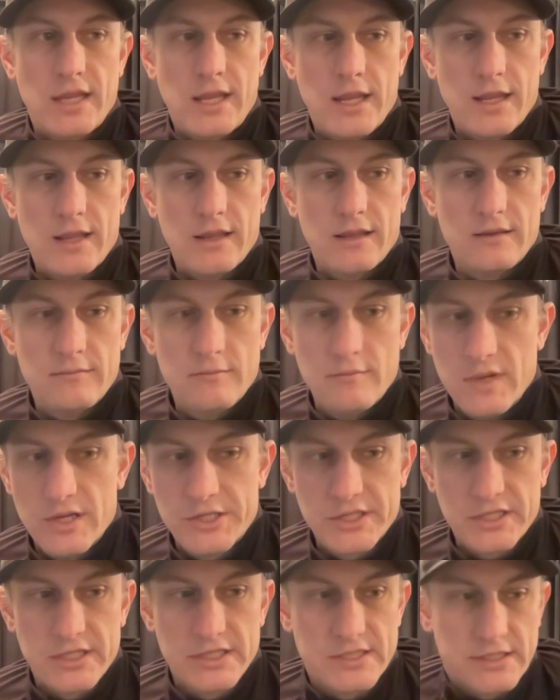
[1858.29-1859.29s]
and
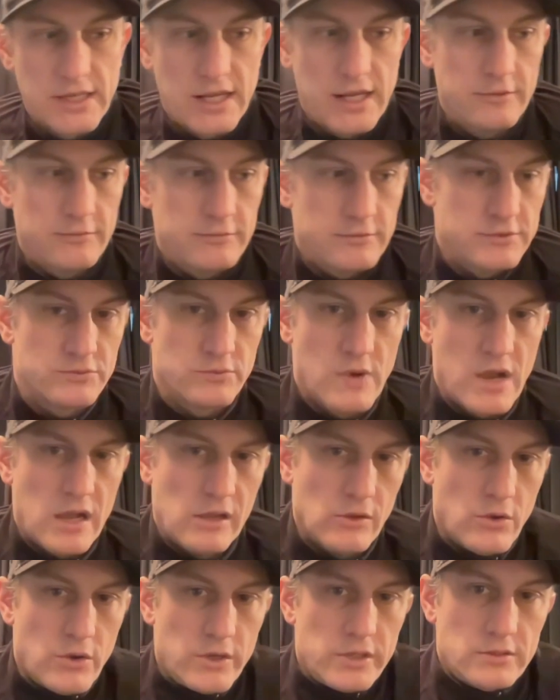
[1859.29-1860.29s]
Michigan State was
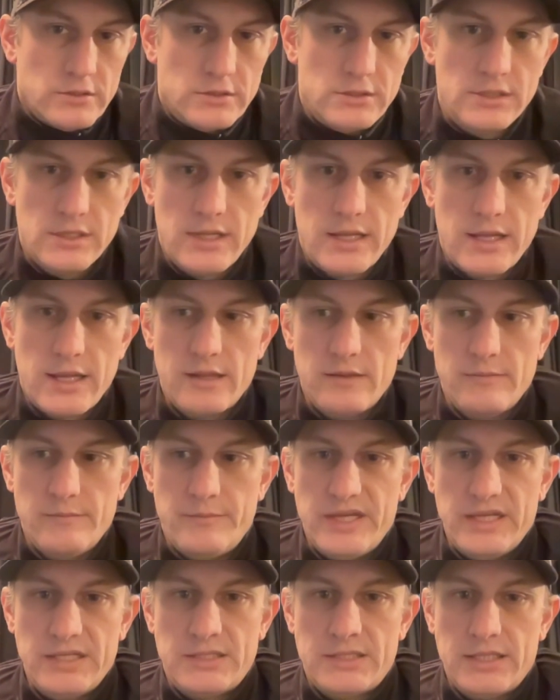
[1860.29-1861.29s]
well oiled, and
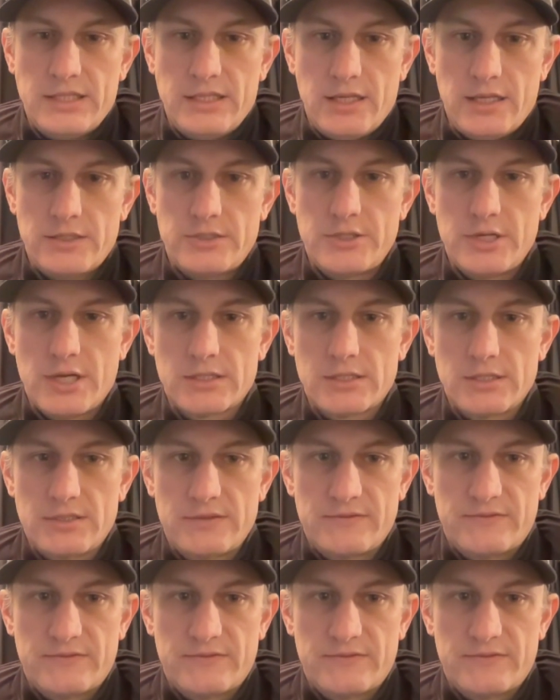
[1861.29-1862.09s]
BC is just as,